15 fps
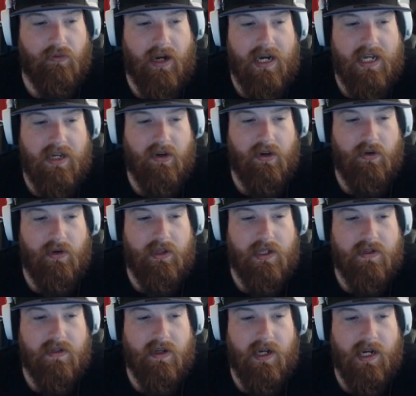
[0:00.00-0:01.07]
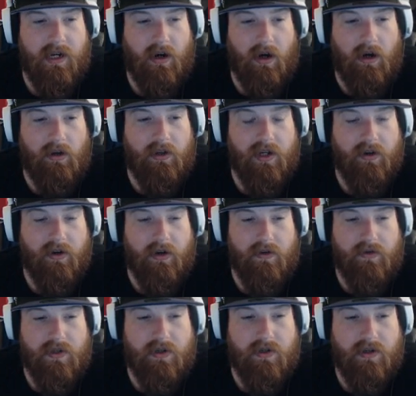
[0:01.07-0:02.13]
red hero in this lane, all
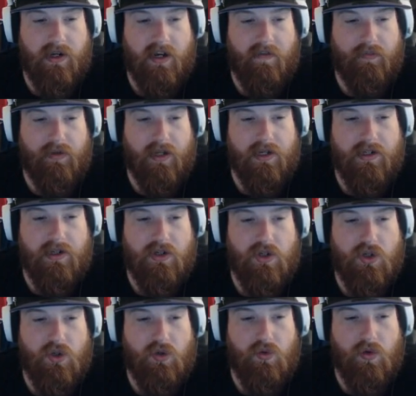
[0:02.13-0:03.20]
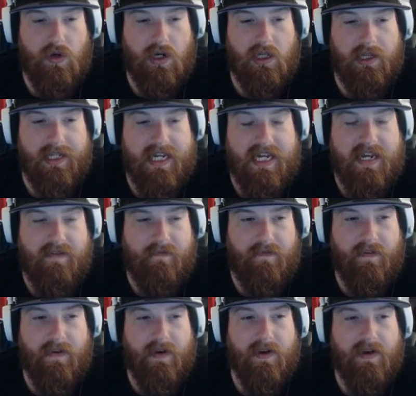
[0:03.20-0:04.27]
heroes have +2
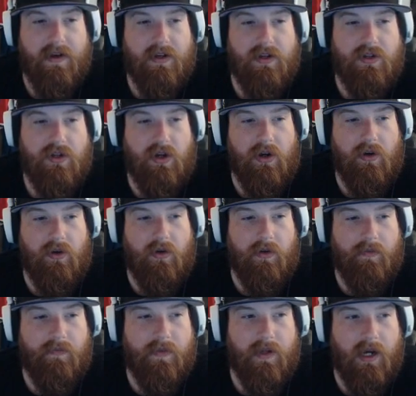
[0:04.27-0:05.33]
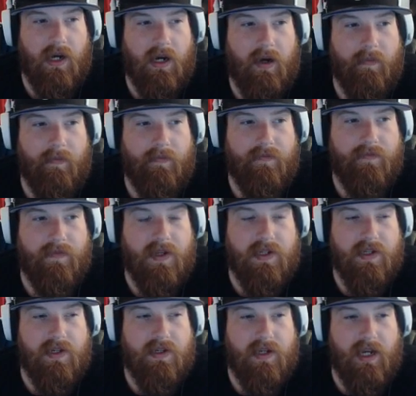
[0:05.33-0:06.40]
cleave. So
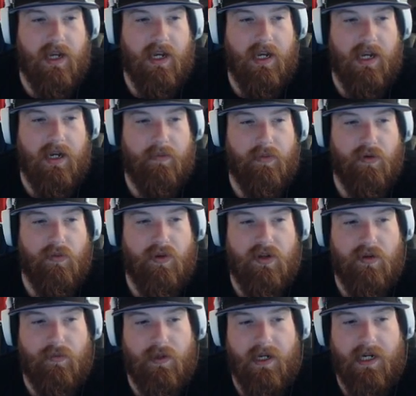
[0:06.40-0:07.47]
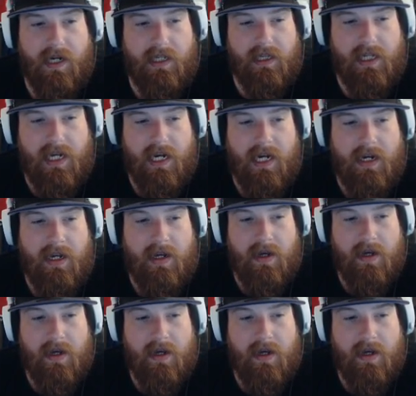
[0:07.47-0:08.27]
this is an improvement you can play in any lane,